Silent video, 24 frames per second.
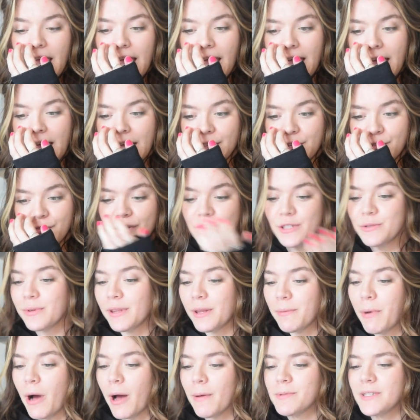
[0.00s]
And the first one
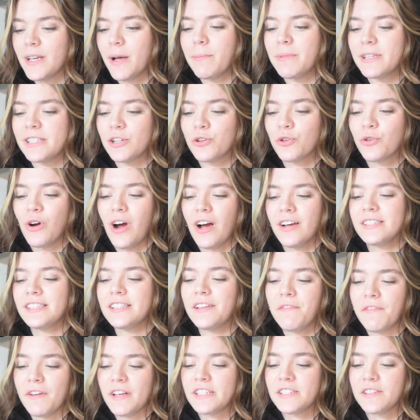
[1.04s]
that pops up is Across
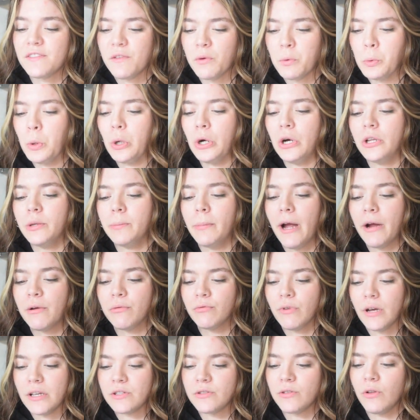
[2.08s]
the Face of the World by
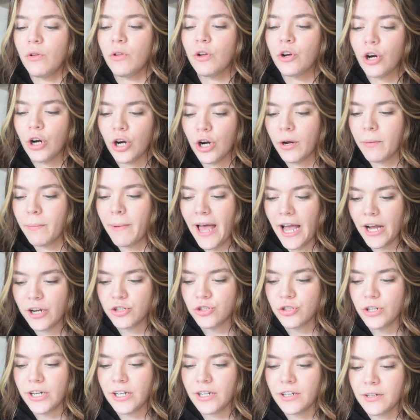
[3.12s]
Russell
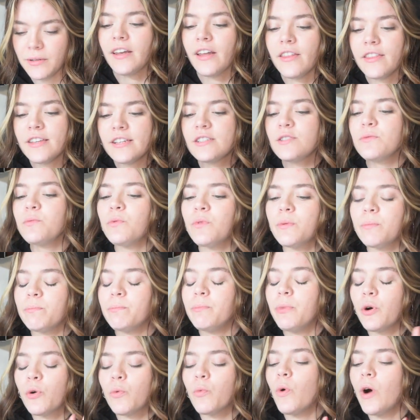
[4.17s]
Kirkpatrick. Now this is
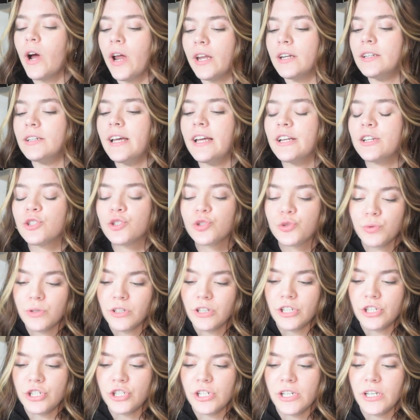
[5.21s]
book one in a
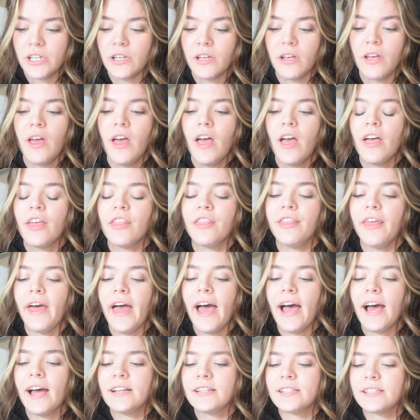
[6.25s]
trilogy
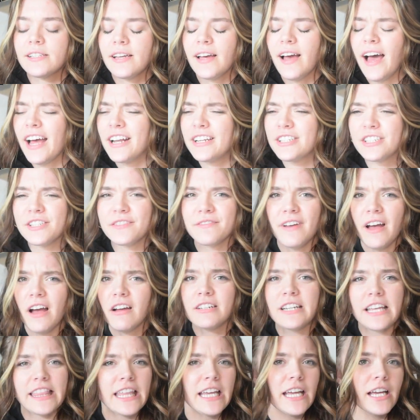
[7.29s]
that I just
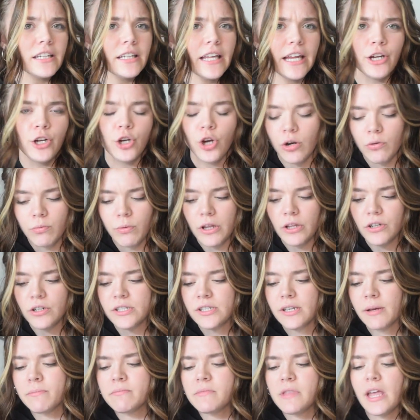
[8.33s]
found I think at like Goodwill or
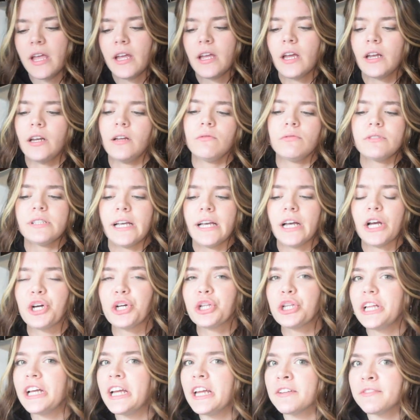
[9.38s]
something and it was like a
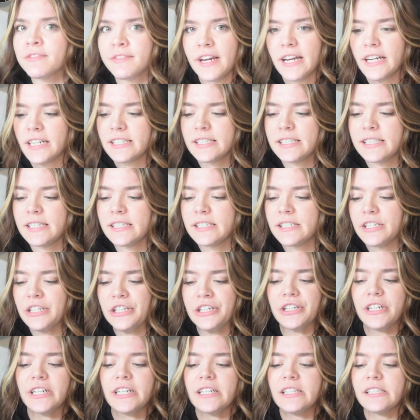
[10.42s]
clean fantasy
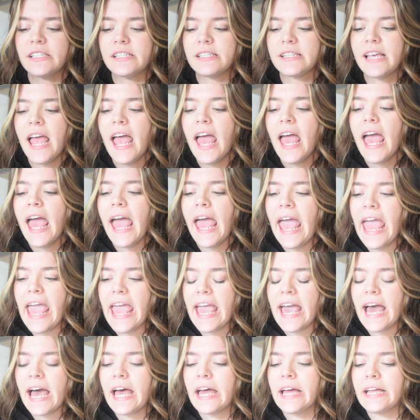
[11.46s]
series
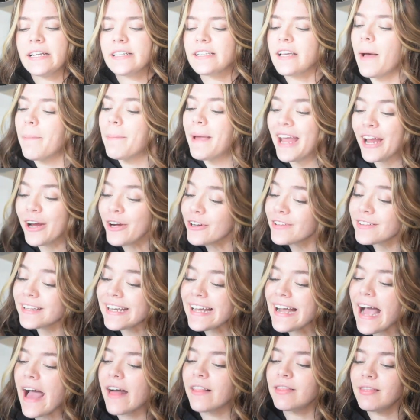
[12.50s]
and
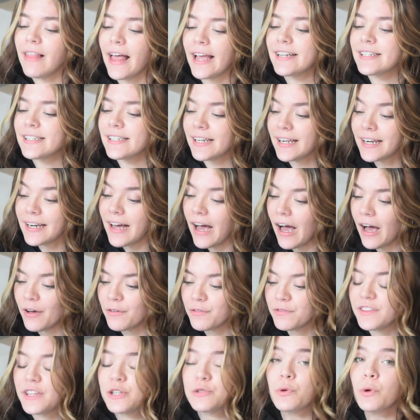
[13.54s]
apparently I liked it
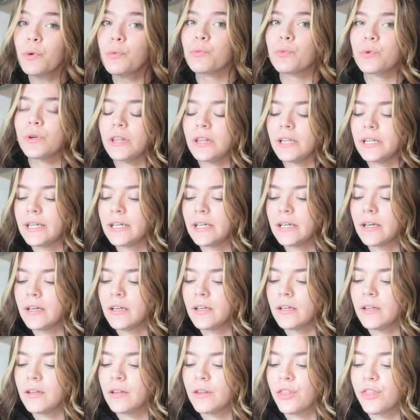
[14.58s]
enough. These were really
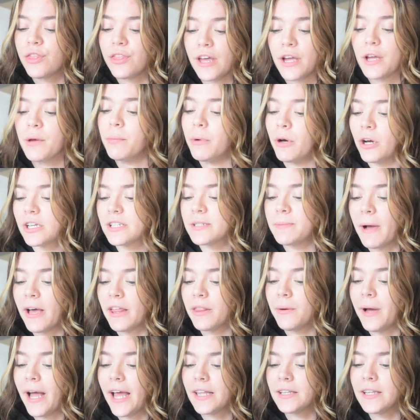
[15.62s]
thick books by
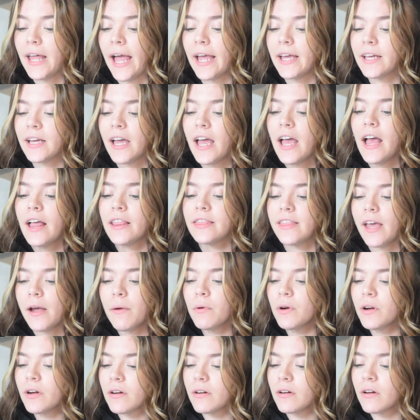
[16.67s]
the way. Like they
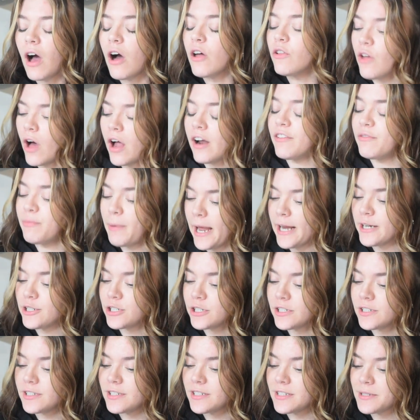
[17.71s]
were a lot of
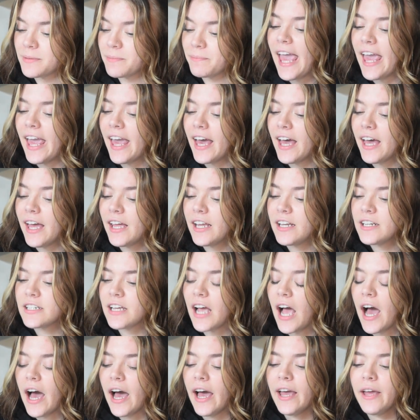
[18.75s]
pages. And
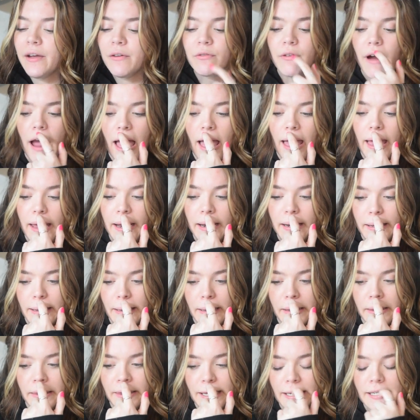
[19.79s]
I read
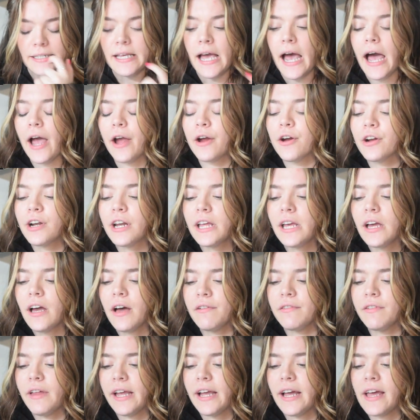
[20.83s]
the entirety
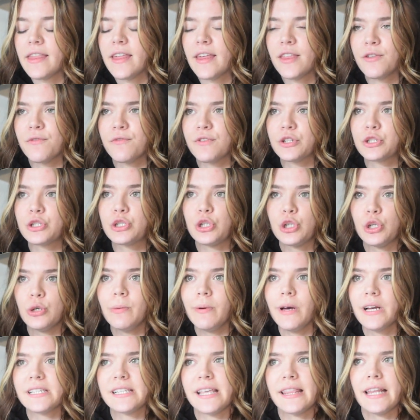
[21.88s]
of like, I think the first two
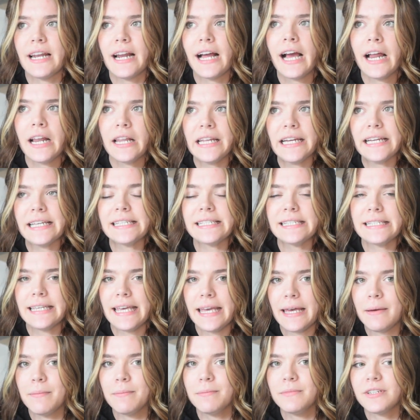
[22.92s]
books and then I kind of like
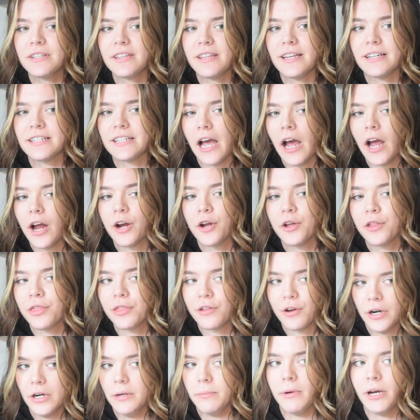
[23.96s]
skimmed the entire
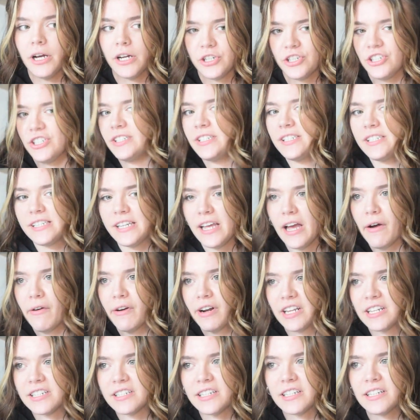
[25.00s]
third book just to see how
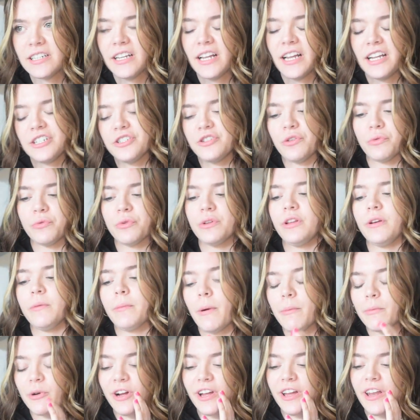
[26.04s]
it ended. I don't really
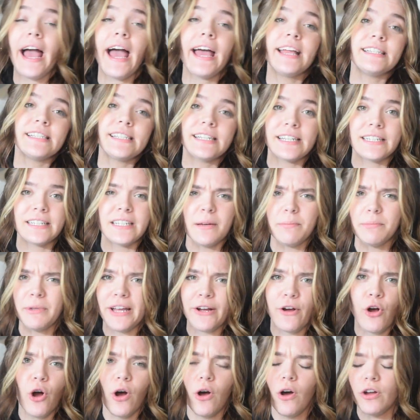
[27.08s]
remember it. I did end up
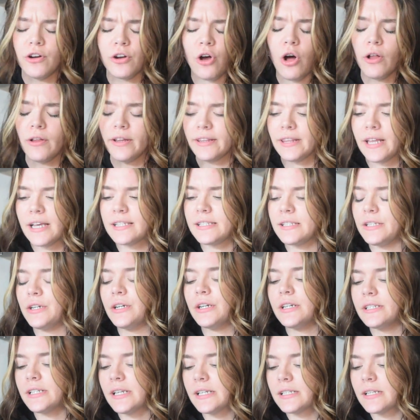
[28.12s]
like unhauling that
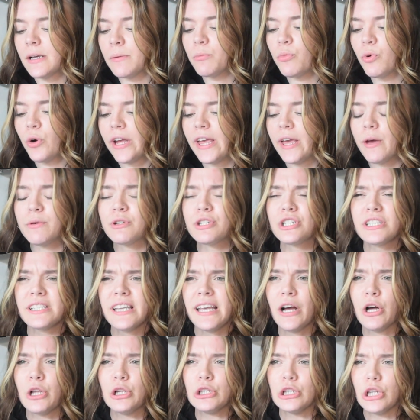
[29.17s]
series at some point. It was just
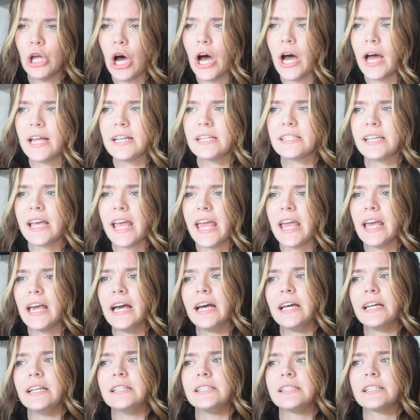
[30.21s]
like a lot
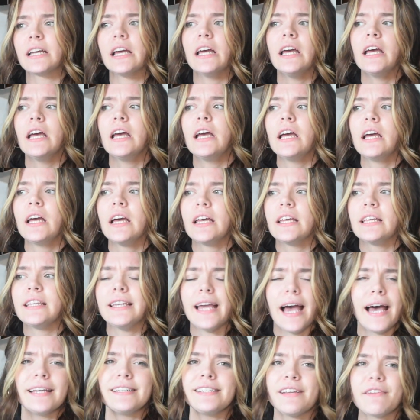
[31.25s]
and
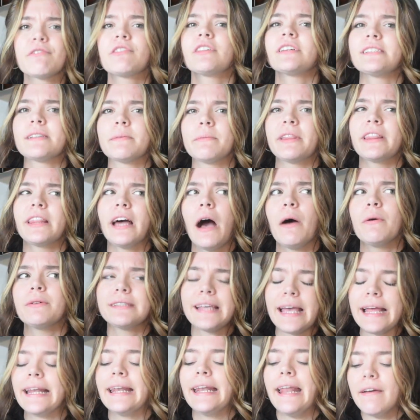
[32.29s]
yeah, definitely something that I was
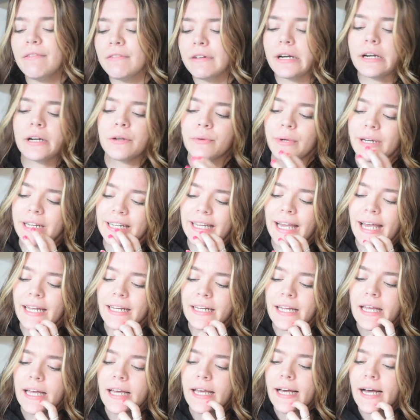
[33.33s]
like never gonna read
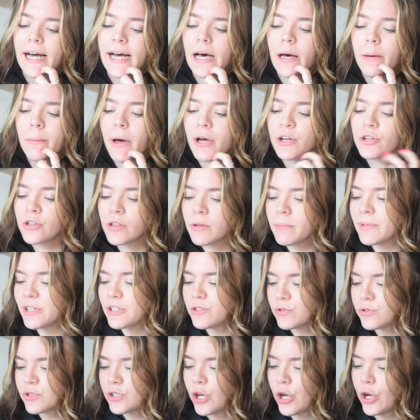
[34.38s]
again. Um, Under the
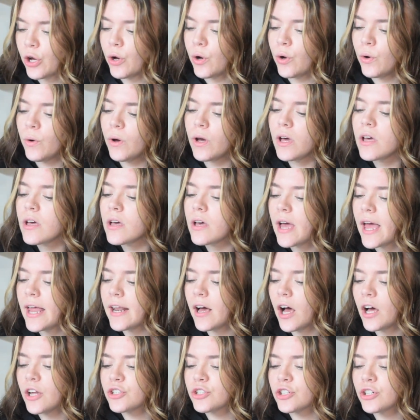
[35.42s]
Mistletoe, an
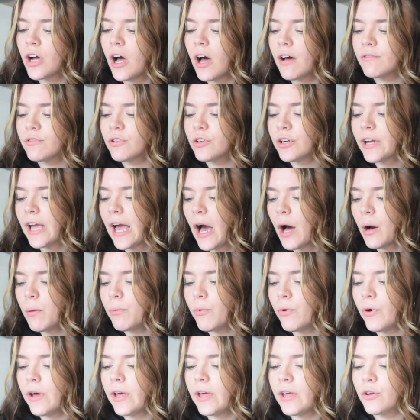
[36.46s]
undercover
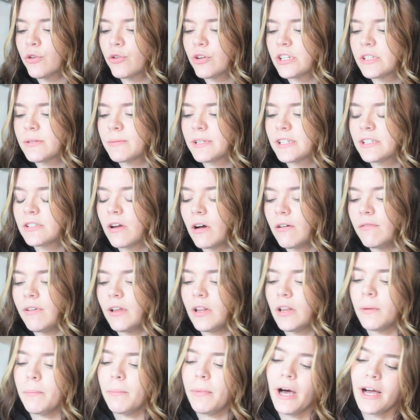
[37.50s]
cowboy Christmas
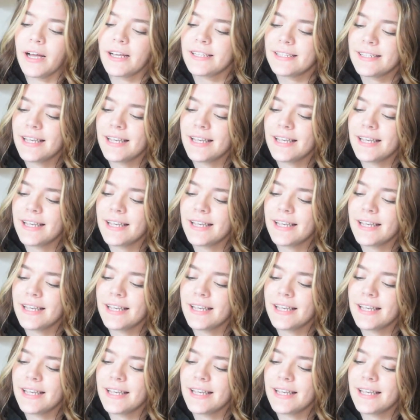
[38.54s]
novella box